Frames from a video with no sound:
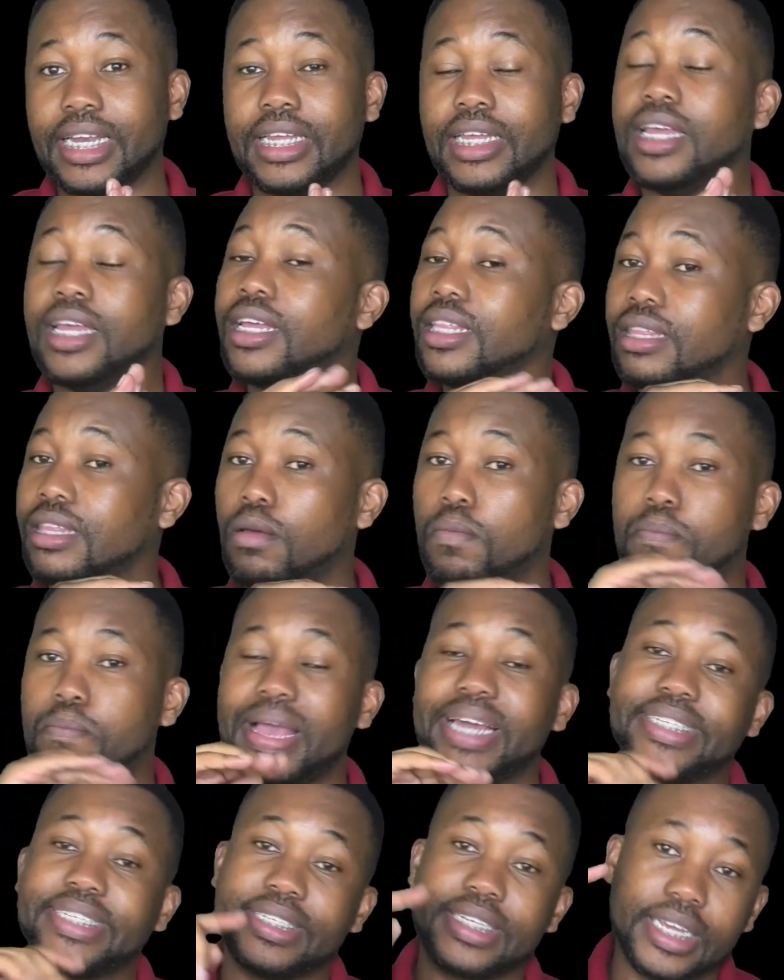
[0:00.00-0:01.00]
the
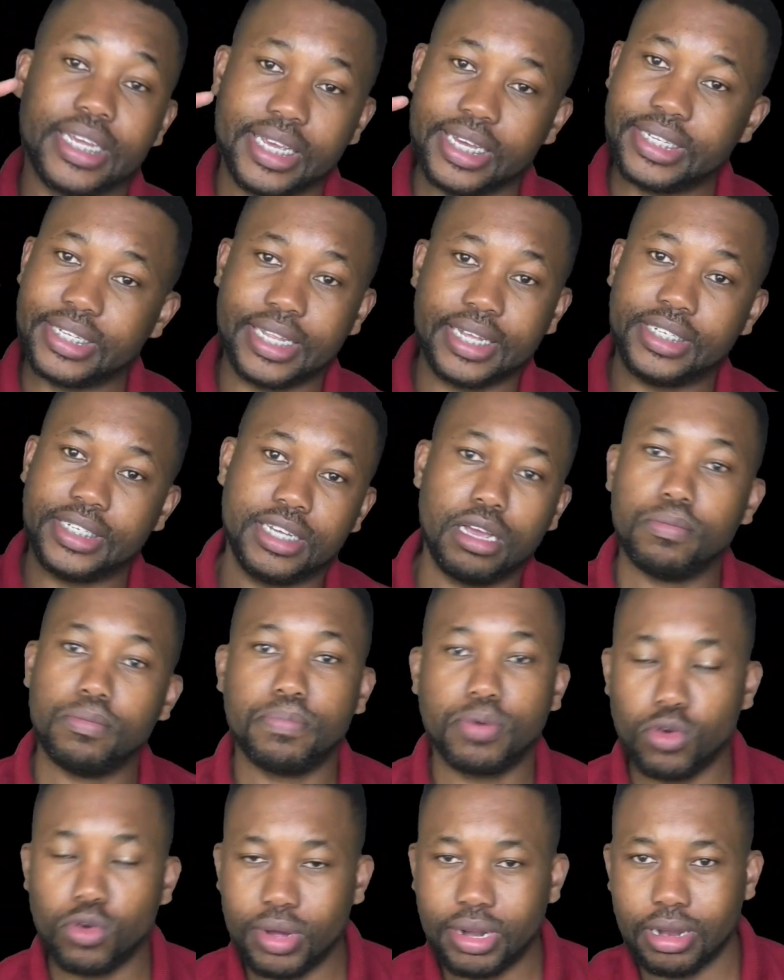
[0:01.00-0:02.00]
best is the GEMP
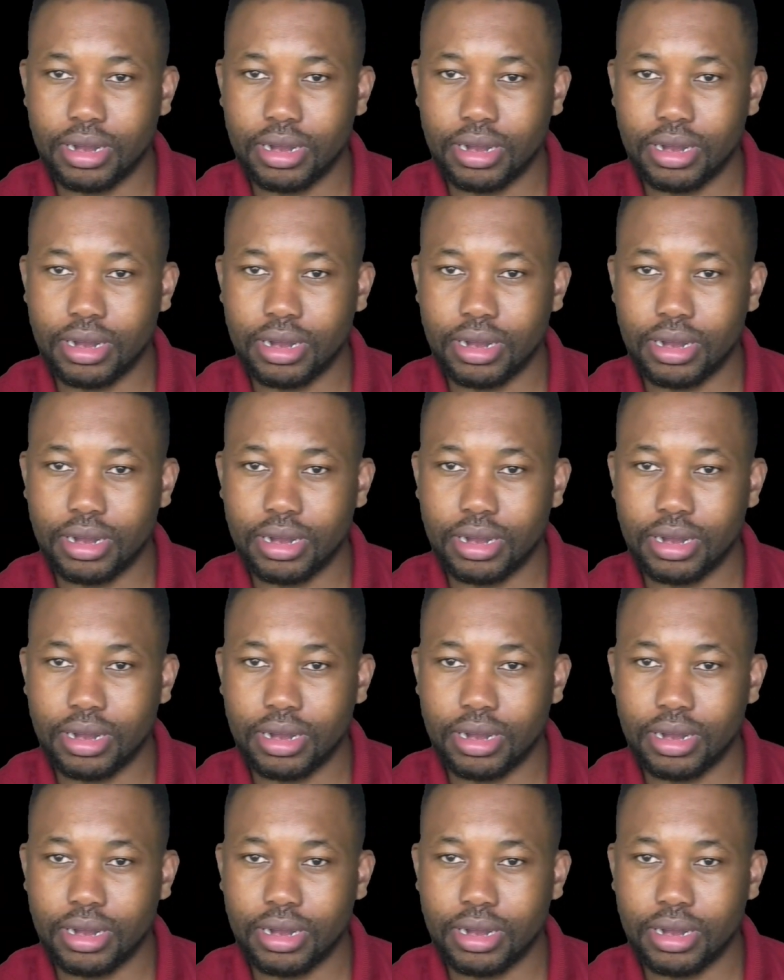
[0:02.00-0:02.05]
program.